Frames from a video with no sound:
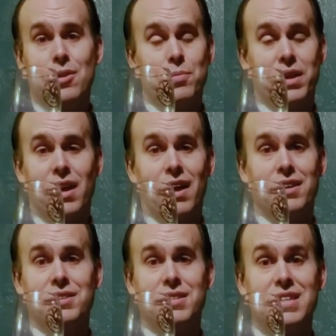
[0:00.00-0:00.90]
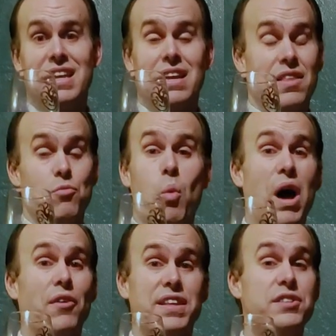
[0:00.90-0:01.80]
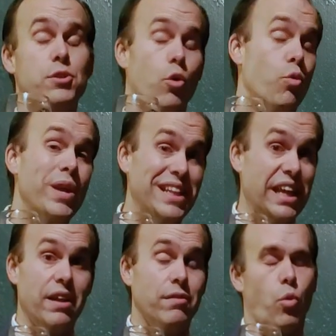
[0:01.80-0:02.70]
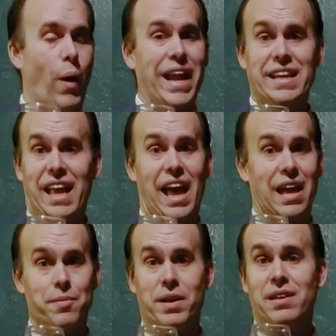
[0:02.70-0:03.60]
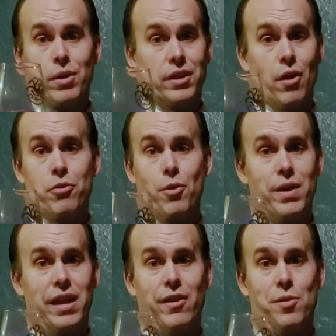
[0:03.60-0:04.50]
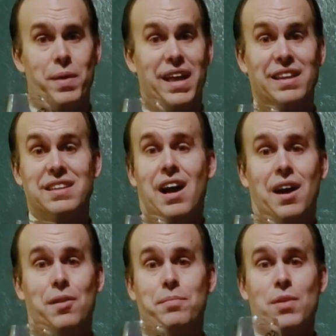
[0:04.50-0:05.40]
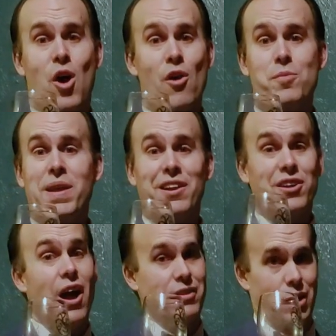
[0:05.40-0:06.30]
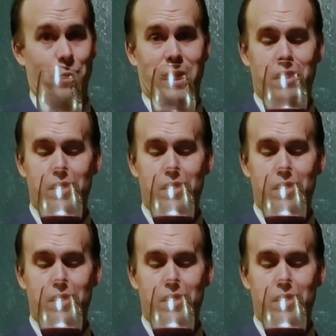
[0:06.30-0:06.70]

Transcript: because while this is a really great game, we're going to go through it here in a bit, hard to pair a cocktail with.